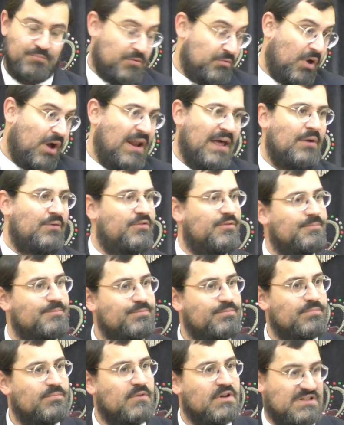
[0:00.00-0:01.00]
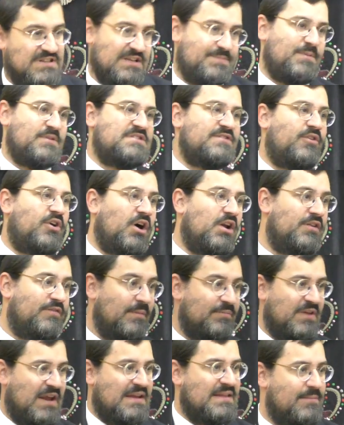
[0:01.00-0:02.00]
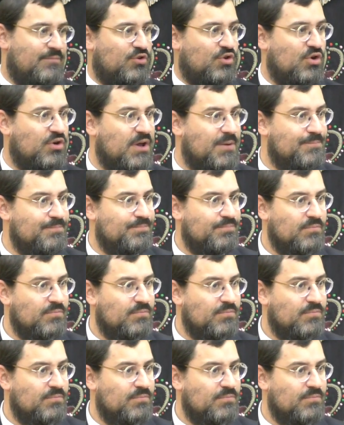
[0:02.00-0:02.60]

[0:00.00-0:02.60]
Not allowed. Because that's Basar B'Chalav, I'm telling them to cook it.